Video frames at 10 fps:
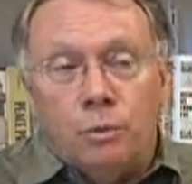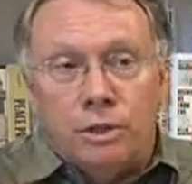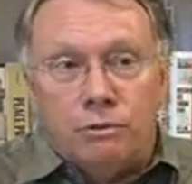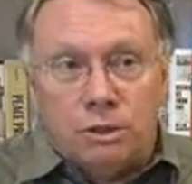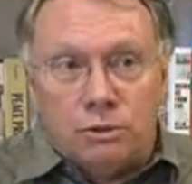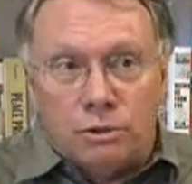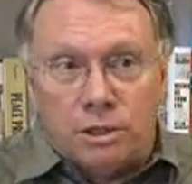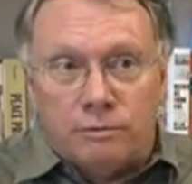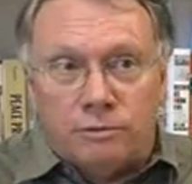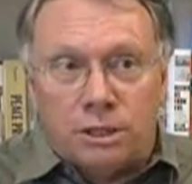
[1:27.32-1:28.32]
With the
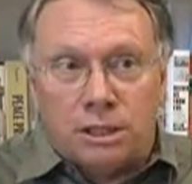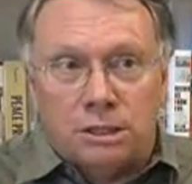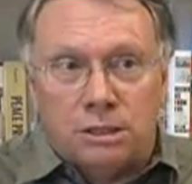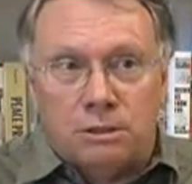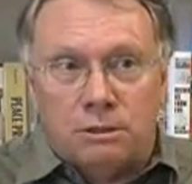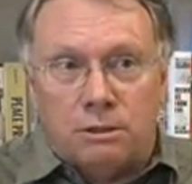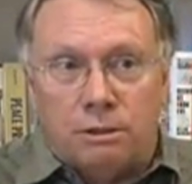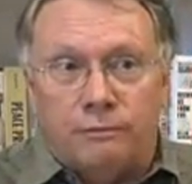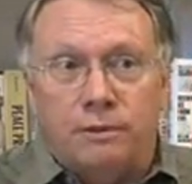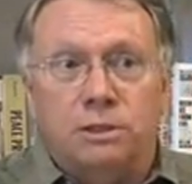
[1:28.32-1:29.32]
Restorative Justice
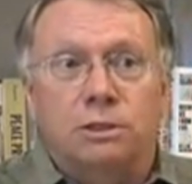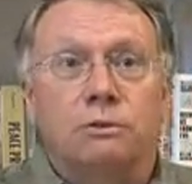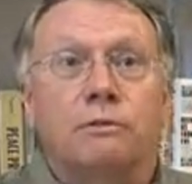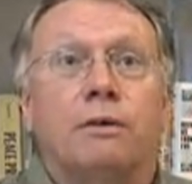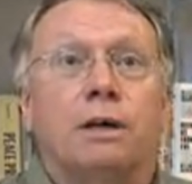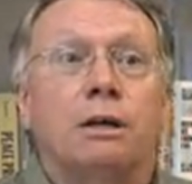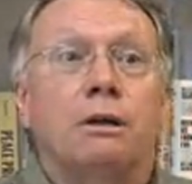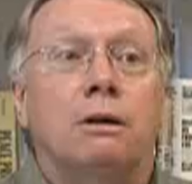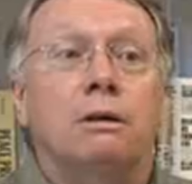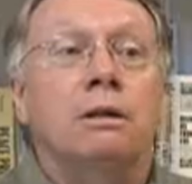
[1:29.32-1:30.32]
Conference, you invite
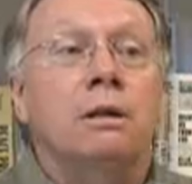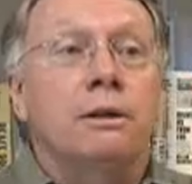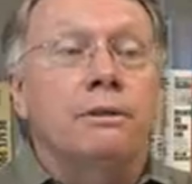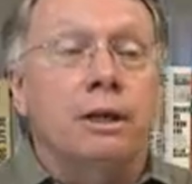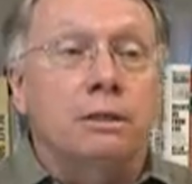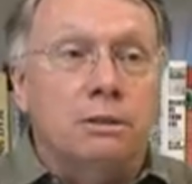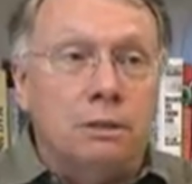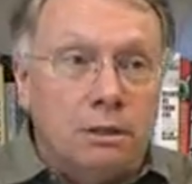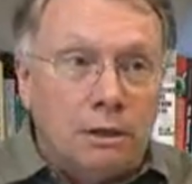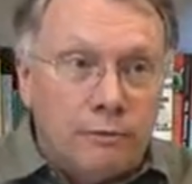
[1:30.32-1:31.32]
along those
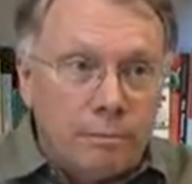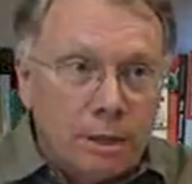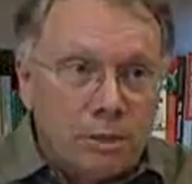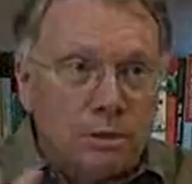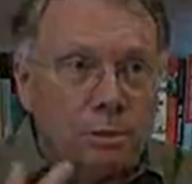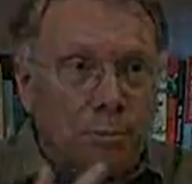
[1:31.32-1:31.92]
who can offer most